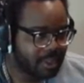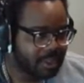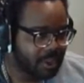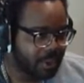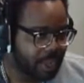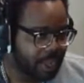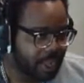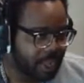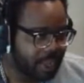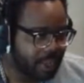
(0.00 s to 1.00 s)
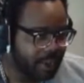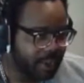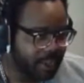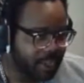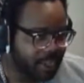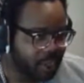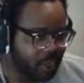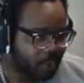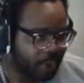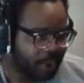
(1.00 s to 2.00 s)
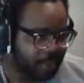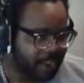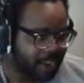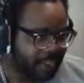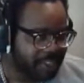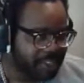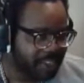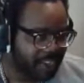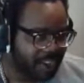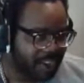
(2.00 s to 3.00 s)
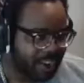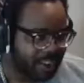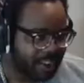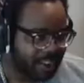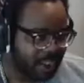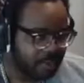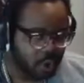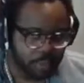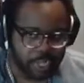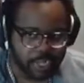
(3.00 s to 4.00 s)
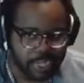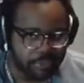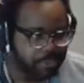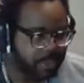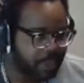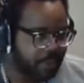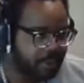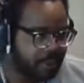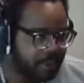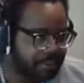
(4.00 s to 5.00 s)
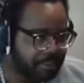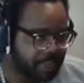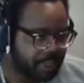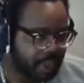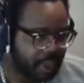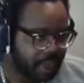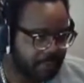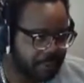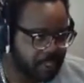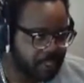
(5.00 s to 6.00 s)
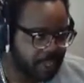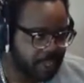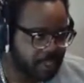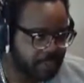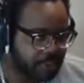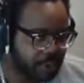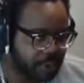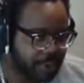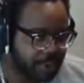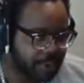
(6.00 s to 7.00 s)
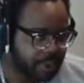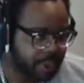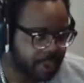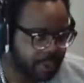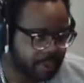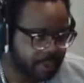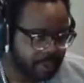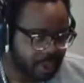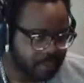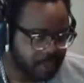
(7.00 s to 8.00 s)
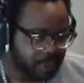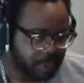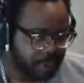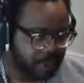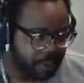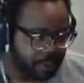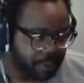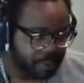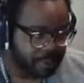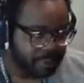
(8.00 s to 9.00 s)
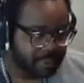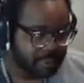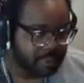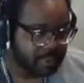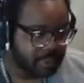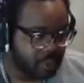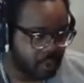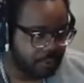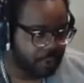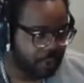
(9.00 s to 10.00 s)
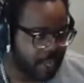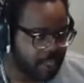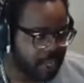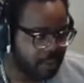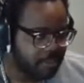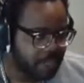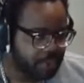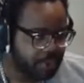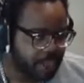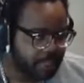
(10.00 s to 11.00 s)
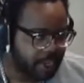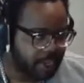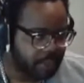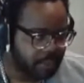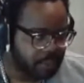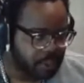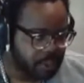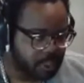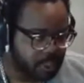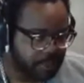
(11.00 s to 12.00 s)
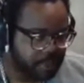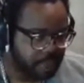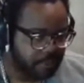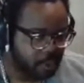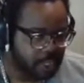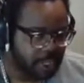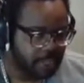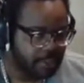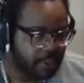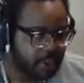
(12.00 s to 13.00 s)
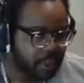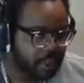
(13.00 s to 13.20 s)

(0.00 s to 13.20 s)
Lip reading: So it took a while, but at least I got it. Normally it saves about 15 seconds if you do it optimally. Or if you do that 10 bait strat, then it saves about 14, I think.